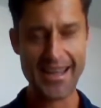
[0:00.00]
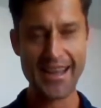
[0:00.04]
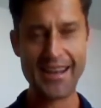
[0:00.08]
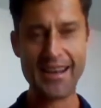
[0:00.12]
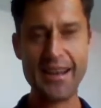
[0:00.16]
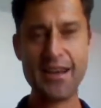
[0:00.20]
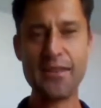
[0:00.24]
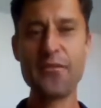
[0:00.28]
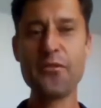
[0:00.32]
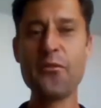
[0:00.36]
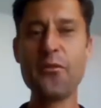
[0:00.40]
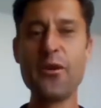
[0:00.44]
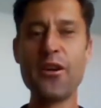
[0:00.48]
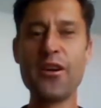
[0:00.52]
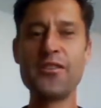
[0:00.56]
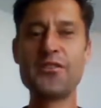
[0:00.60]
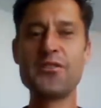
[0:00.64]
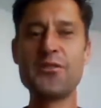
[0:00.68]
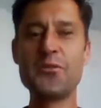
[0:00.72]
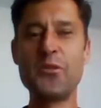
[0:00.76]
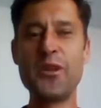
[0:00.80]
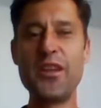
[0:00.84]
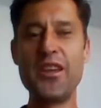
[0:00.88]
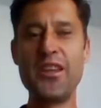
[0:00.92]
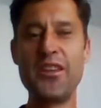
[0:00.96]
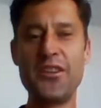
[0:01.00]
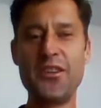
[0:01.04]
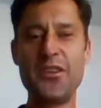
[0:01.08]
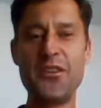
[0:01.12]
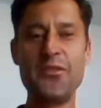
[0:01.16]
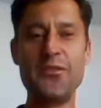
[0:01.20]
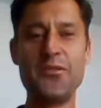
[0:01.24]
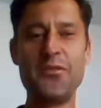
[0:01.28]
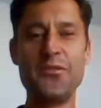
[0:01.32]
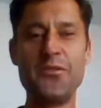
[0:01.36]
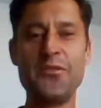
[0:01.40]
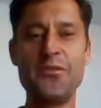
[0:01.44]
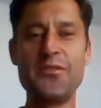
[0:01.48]
In other words, we
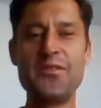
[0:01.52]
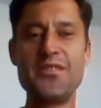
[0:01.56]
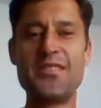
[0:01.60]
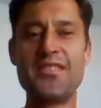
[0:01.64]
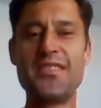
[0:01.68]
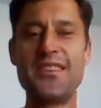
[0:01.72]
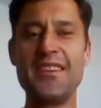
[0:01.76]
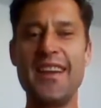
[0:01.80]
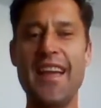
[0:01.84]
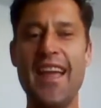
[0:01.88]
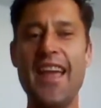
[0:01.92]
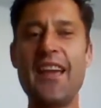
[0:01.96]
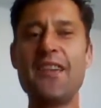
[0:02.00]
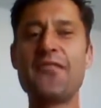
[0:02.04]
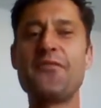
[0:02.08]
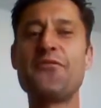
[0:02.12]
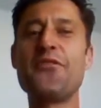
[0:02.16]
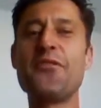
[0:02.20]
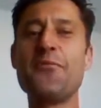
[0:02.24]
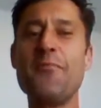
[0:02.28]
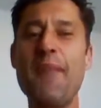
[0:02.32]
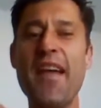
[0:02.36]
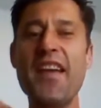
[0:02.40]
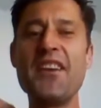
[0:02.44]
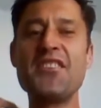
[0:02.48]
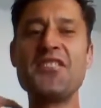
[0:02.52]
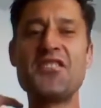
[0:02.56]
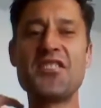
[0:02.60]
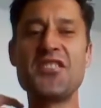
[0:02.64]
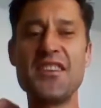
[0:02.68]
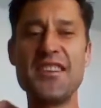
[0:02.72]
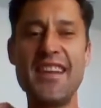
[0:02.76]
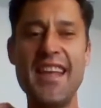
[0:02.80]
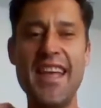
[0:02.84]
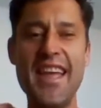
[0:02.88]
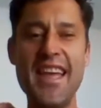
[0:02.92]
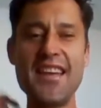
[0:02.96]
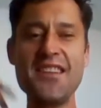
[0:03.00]
use
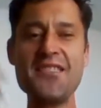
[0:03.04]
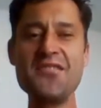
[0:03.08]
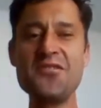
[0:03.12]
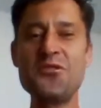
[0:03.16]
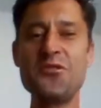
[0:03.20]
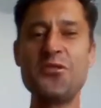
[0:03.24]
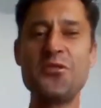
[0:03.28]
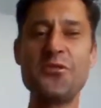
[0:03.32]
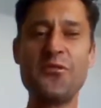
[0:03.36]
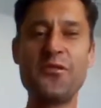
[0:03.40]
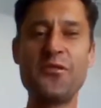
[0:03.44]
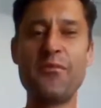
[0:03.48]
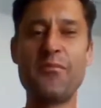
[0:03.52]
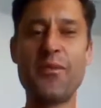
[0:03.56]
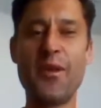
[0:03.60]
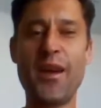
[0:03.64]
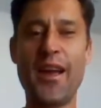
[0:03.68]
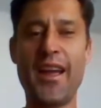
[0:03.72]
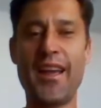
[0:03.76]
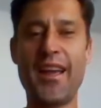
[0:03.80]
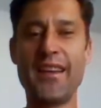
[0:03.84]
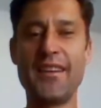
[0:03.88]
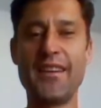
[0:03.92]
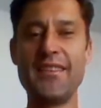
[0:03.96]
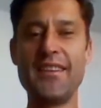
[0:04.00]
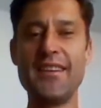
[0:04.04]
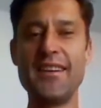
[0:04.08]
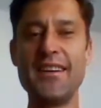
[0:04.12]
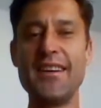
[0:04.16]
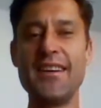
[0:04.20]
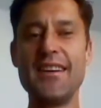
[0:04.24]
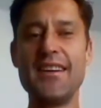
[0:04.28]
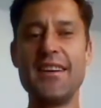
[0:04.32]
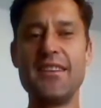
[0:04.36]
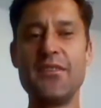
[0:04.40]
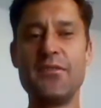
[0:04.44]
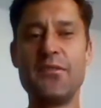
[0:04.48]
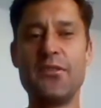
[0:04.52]
information into the brain,
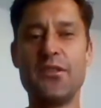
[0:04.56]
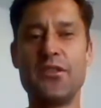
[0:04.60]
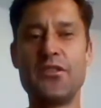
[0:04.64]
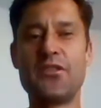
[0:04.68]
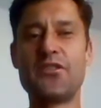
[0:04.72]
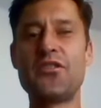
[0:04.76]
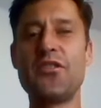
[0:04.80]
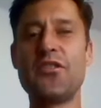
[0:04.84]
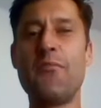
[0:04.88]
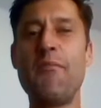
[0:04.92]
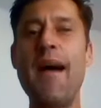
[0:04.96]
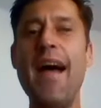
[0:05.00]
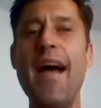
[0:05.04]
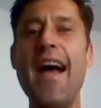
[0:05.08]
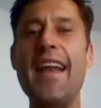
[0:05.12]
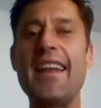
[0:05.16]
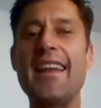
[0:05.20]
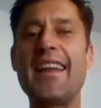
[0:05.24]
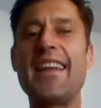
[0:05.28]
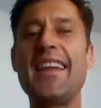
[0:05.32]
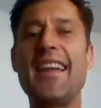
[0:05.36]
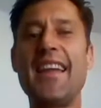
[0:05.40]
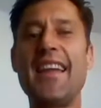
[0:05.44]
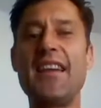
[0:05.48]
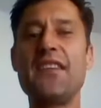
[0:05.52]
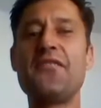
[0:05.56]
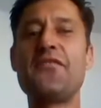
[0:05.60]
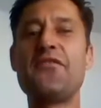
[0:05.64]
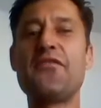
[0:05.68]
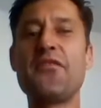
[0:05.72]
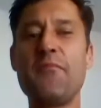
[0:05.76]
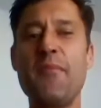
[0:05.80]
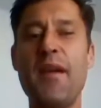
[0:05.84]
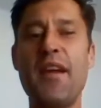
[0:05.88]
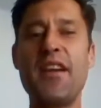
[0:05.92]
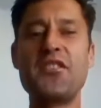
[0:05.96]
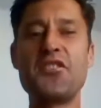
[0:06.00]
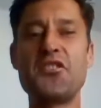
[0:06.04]
somatic,
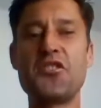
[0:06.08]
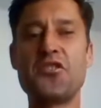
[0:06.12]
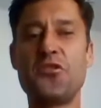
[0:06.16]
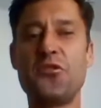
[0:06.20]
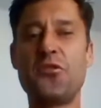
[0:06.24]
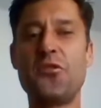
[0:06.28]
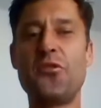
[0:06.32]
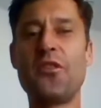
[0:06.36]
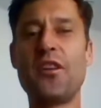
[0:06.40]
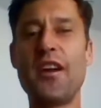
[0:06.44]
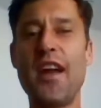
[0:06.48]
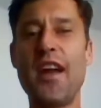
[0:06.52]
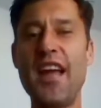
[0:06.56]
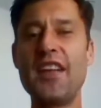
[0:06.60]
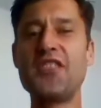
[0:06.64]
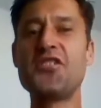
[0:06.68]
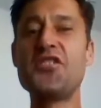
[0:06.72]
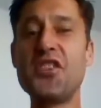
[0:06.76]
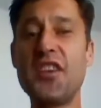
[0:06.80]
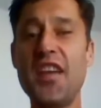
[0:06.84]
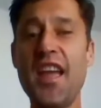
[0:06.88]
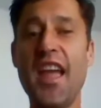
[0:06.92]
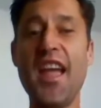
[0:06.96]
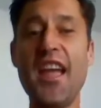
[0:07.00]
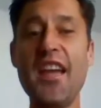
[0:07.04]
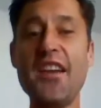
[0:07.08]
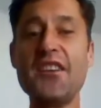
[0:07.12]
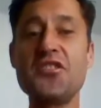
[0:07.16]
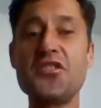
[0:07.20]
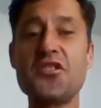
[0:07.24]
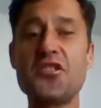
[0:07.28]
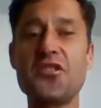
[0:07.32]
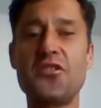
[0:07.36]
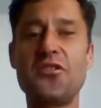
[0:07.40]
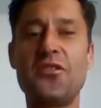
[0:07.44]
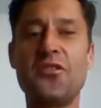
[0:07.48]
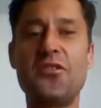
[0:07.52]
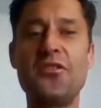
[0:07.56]
informational, or
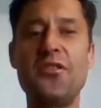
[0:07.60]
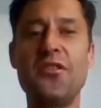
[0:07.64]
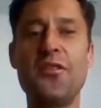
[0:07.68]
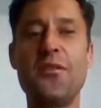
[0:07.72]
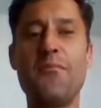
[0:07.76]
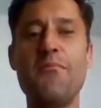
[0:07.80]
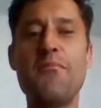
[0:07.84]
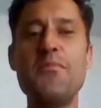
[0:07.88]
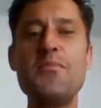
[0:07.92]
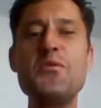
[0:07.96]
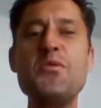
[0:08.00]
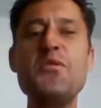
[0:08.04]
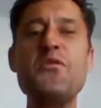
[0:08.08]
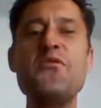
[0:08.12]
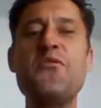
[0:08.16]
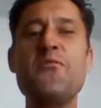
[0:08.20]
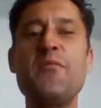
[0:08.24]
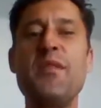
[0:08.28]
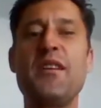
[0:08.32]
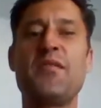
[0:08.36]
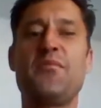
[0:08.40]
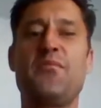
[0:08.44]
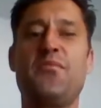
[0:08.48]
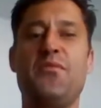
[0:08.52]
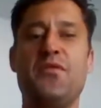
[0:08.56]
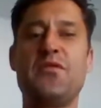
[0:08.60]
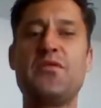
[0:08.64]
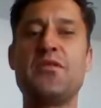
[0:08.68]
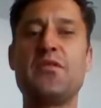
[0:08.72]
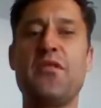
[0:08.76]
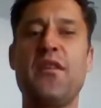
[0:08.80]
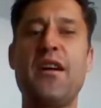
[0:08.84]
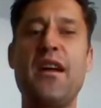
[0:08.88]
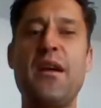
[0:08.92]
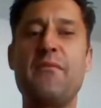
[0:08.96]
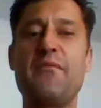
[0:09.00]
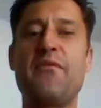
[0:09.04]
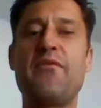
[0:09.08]
educational movement
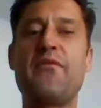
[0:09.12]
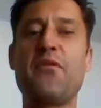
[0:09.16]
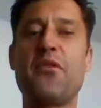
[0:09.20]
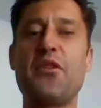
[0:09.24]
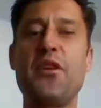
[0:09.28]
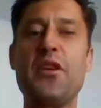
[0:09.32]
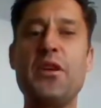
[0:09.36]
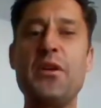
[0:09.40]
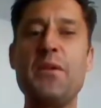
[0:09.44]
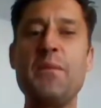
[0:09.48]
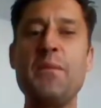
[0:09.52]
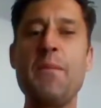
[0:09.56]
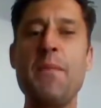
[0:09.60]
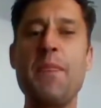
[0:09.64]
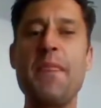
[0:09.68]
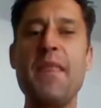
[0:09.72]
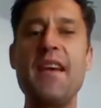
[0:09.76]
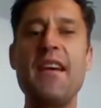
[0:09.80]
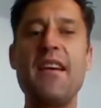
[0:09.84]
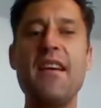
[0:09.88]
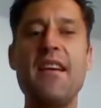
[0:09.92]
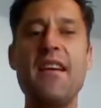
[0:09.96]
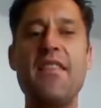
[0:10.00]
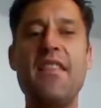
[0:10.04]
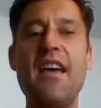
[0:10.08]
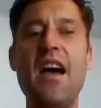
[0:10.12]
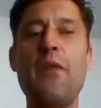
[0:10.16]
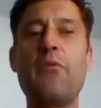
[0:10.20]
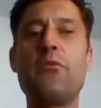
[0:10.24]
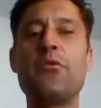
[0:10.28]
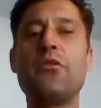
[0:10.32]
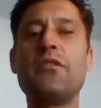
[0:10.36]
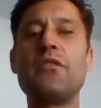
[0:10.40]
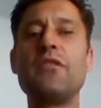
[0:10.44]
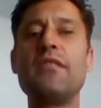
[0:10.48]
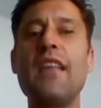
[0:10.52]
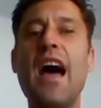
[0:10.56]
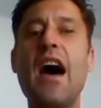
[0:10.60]
program for you that
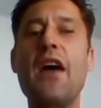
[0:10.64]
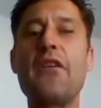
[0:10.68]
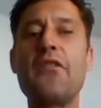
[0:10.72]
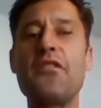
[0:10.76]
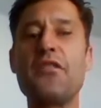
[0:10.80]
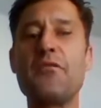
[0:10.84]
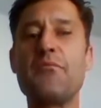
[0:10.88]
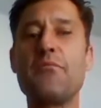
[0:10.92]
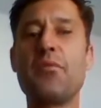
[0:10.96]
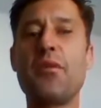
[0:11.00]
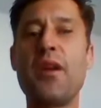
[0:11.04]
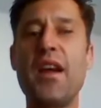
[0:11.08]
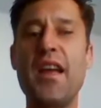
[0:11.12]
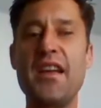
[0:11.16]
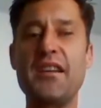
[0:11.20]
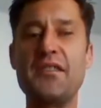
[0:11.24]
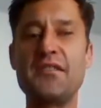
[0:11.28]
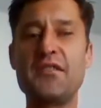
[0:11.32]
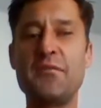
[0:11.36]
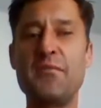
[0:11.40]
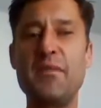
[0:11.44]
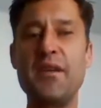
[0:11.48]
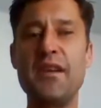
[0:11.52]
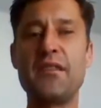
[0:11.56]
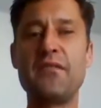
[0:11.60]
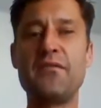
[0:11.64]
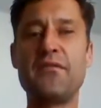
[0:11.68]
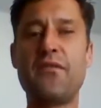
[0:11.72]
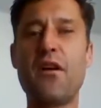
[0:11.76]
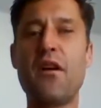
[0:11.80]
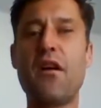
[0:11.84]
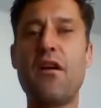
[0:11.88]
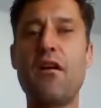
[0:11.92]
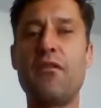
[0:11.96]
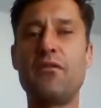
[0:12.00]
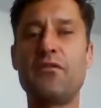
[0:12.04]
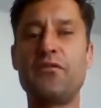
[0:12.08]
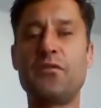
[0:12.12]
will allow your brain to be
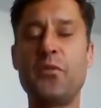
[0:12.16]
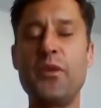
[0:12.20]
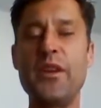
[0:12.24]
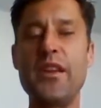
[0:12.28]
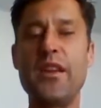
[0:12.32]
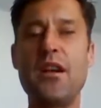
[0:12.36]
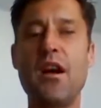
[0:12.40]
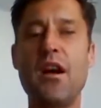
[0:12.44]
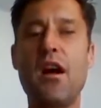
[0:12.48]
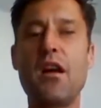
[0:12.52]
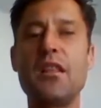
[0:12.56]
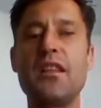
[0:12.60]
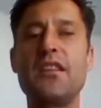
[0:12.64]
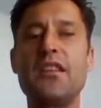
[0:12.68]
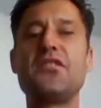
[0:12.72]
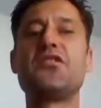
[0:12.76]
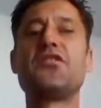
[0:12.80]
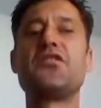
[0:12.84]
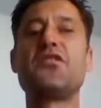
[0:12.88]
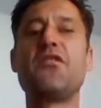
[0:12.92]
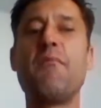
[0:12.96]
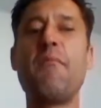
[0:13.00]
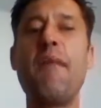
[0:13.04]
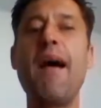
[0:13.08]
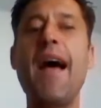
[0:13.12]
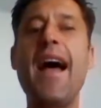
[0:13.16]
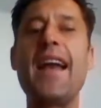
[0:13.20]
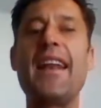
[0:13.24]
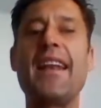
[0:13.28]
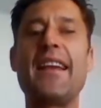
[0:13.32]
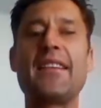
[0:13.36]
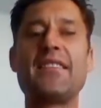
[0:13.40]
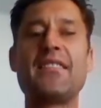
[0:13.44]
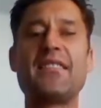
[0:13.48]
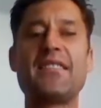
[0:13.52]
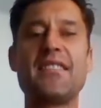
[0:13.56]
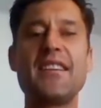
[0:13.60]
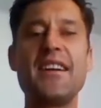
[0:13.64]
involved. We call it
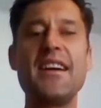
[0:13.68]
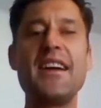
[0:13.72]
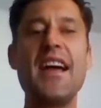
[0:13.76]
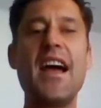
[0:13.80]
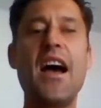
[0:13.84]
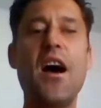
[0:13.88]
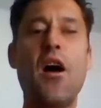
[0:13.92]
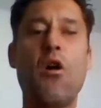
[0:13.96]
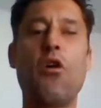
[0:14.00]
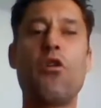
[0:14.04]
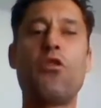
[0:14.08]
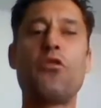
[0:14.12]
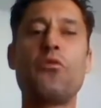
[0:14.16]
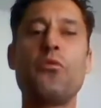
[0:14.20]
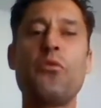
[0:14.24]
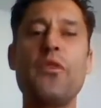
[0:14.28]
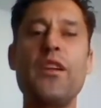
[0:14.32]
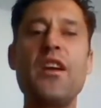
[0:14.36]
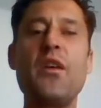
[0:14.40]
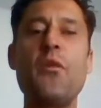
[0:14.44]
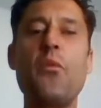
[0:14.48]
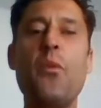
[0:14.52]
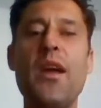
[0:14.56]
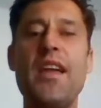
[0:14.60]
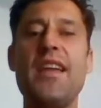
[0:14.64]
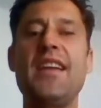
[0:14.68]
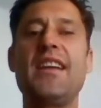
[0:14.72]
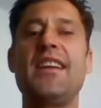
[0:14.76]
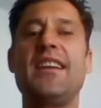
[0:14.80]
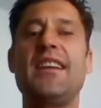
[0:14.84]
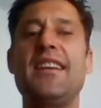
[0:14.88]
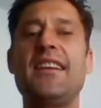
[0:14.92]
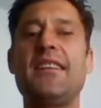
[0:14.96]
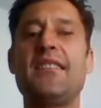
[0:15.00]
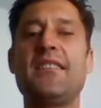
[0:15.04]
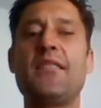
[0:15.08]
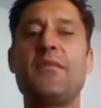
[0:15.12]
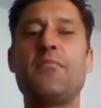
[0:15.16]
somatics, or
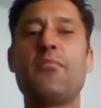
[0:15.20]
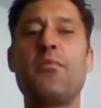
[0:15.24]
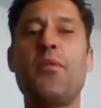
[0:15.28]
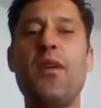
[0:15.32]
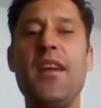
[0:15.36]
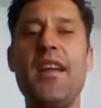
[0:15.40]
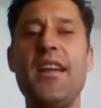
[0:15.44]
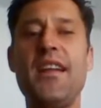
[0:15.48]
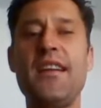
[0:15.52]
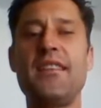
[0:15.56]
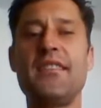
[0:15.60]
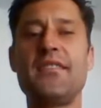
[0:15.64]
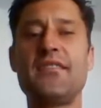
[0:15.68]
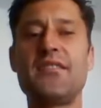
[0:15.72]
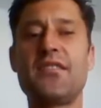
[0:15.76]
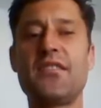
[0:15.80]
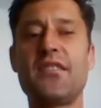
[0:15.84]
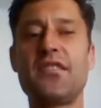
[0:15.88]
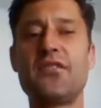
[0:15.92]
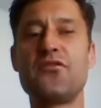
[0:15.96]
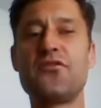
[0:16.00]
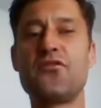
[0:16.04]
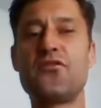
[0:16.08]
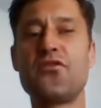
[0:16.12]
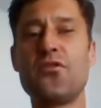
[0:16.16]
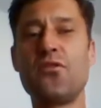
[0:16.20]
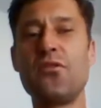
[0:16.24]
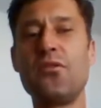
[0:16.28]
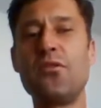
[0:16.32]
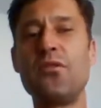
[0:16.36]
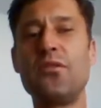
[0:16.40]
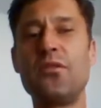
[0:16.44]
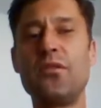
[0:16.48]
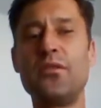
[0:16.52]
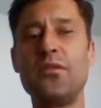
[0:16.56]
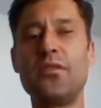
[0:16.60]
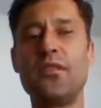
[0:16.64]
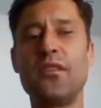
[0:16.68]
reawakening the brain's
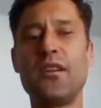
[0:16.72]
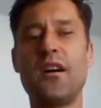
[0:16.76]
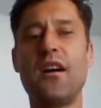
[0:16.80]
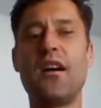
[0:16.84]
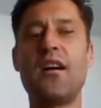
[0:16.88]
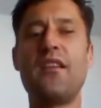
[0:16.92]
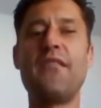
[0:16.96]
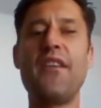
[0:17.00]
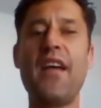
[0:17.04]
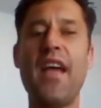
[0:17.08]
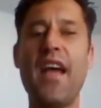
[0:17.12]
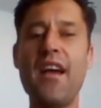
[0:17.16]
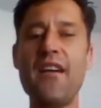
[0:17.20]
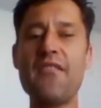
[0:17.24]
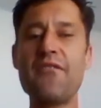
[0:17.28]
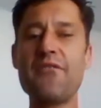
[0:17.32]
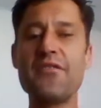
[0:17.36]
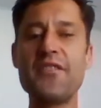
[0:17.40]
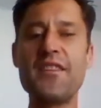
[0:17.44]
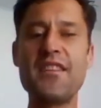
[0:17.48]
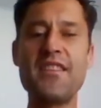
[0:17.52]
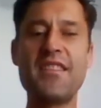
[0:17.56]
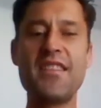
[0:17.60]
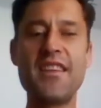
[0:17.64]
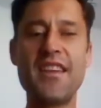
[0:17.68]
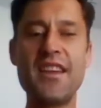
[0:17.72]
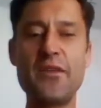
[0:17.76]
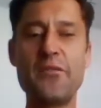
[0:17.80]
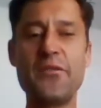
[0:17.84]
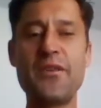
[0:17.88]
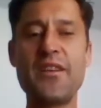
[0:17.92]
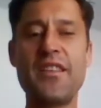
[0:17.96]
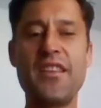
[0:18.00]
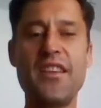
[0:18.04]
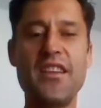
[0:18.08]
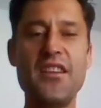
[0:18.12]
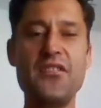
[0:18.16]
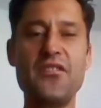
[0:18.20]
control of everything
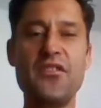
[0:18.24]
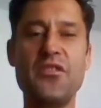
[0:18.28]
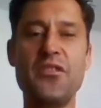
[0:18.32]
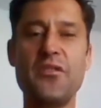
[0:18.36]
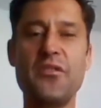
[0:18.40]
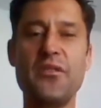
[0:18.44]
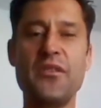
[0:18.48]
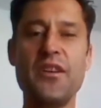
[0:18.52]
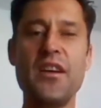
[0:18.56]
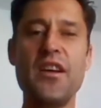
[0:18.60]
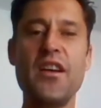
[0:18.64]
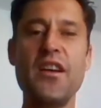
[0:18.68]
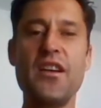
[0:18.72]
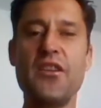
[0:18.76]
within you.